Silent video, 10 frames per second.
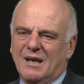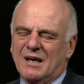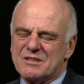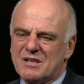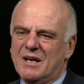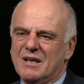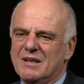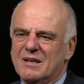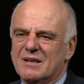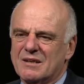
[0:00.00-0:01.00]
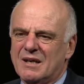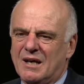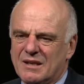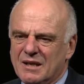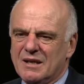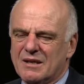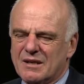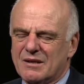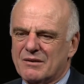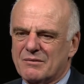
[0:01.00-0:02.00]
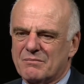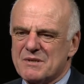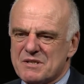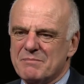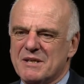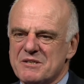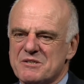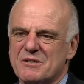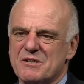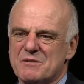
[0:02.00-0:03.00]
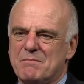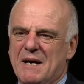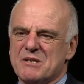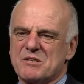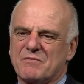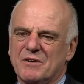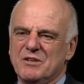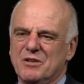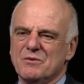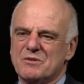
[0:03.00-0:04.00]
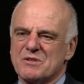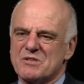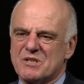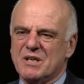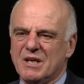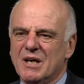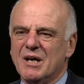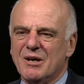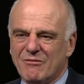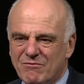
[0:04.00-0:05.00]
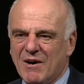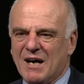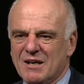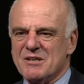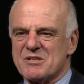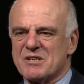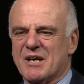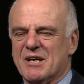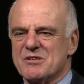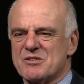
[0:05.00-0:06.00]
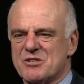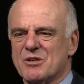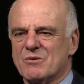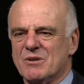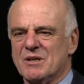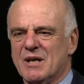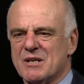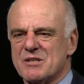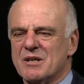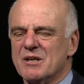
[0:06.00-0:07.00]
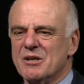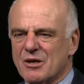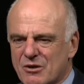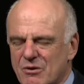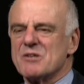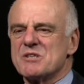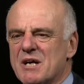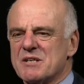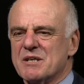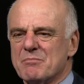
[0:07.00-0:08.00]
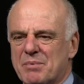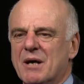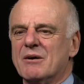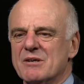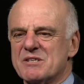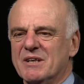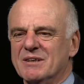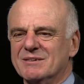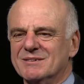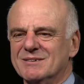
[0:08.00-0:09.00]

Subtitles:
I'd say that I think, Mr. Minister, it's best for you to see violence against children as a cross-cutting priority